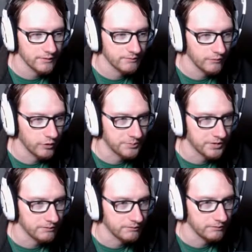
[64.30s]

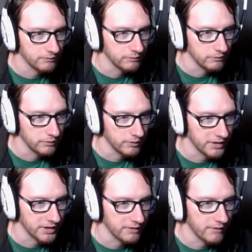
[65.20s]
Oops.
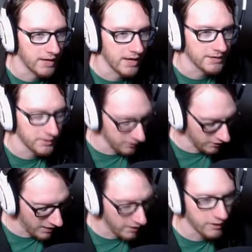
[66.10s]
Didn't realize I was
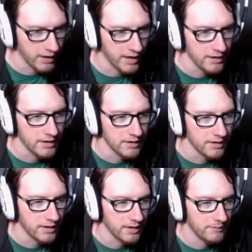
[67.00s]
doing that. Okay.
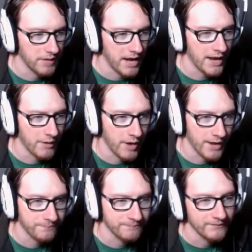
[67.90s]
But
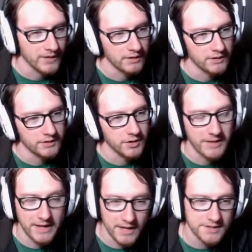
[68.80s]
anyway, so
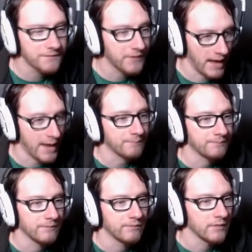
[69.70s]
because of that,
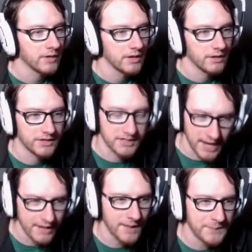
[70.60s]
the
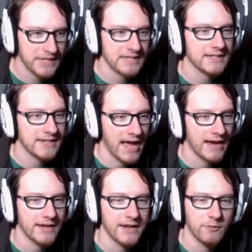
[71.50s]
Cyclops gets
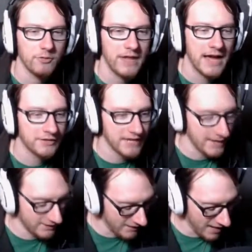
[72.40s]
attacked and it will now
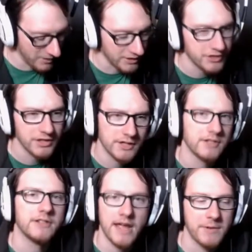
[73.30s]
take damage.
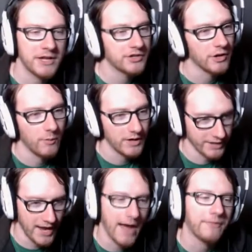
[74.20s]
Damage which
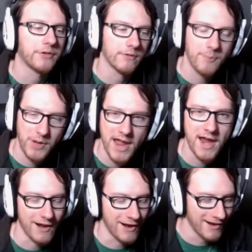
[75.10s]
I have to repair.